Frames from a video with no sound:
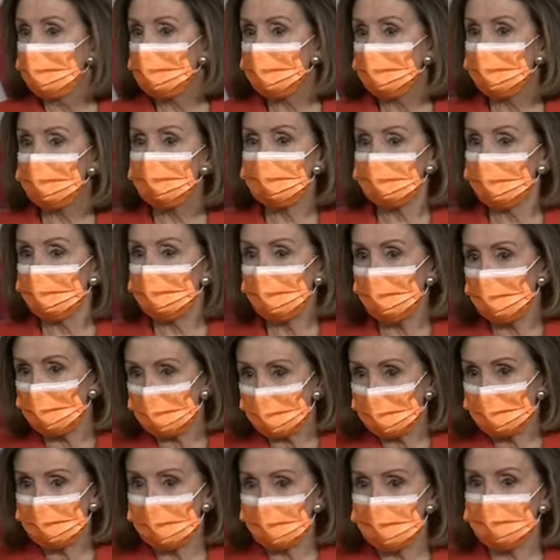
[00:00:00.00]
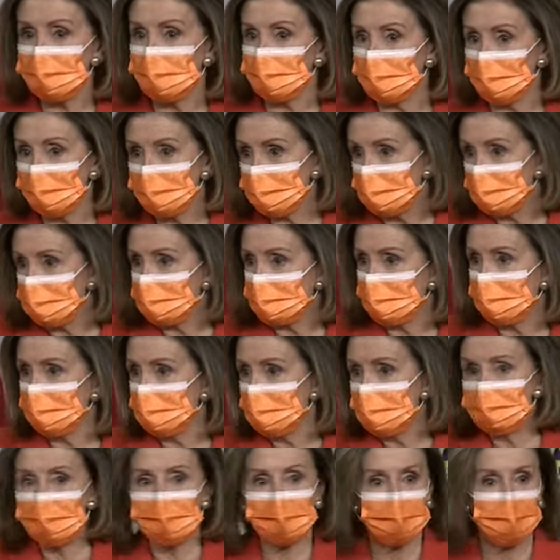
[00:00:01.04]
You see already some of them
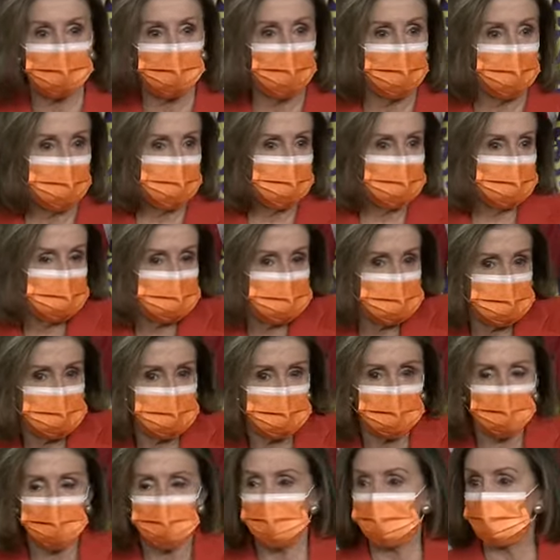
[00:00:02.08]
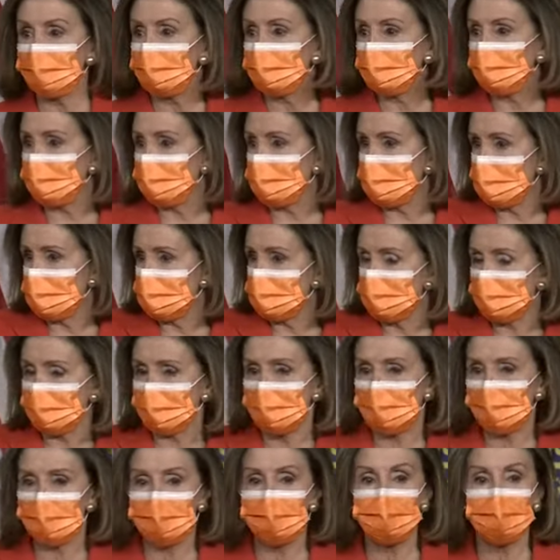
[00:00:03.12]
claiming, oh, this is a good thing or that's a
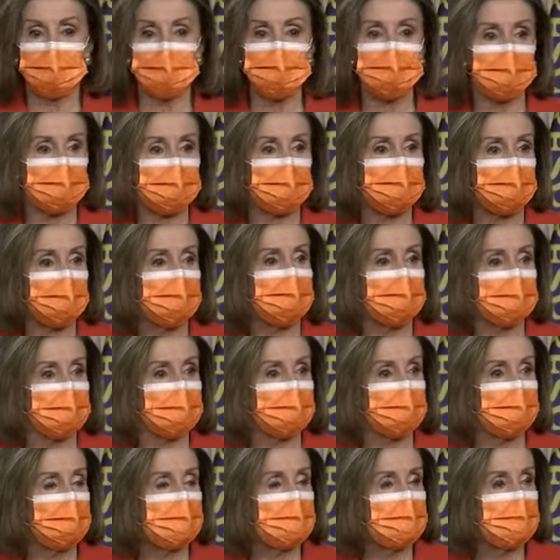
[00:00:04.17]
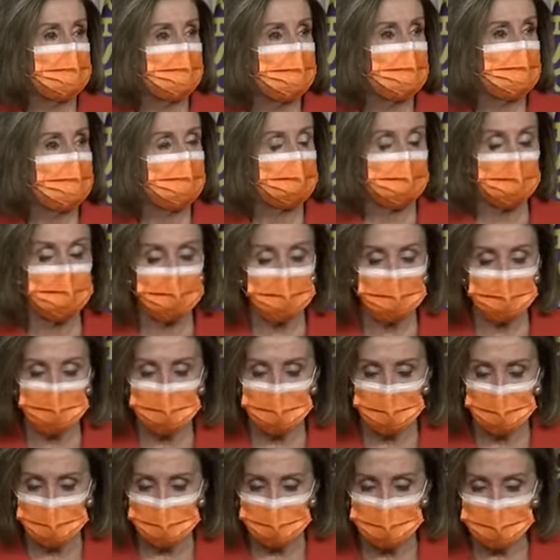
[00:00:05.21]
good thing, but they couldn't give it a
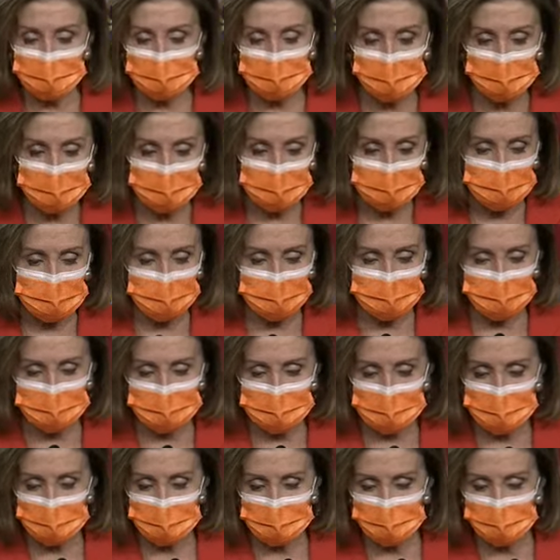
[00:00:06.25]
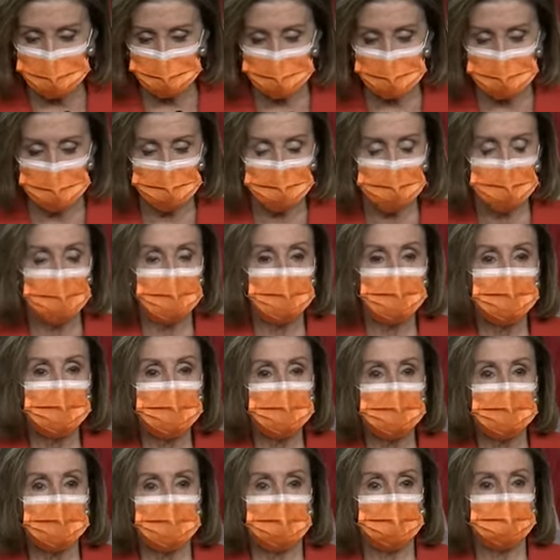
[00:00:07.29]
vote. But anyway, enough of them.
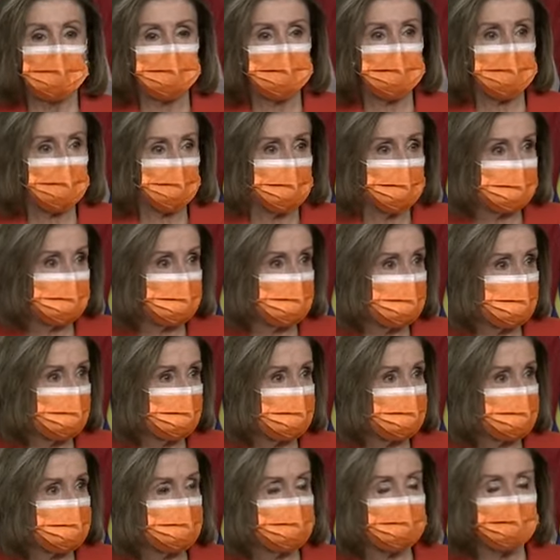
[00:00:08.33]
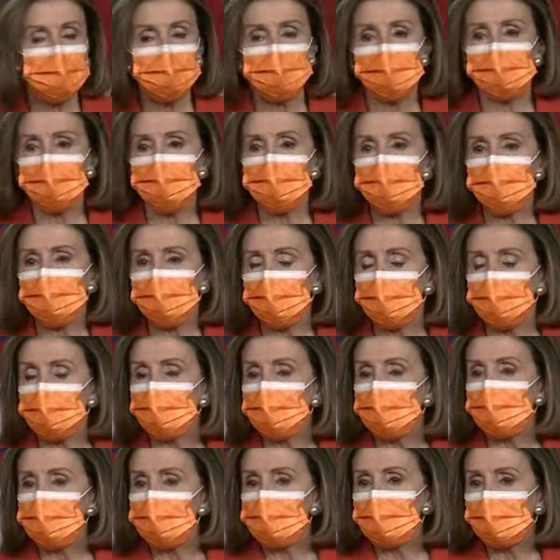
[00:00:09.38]
I talked about children in
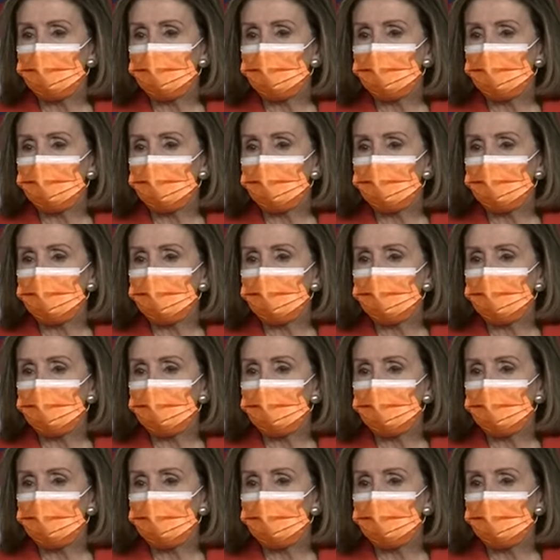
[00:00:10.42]
school.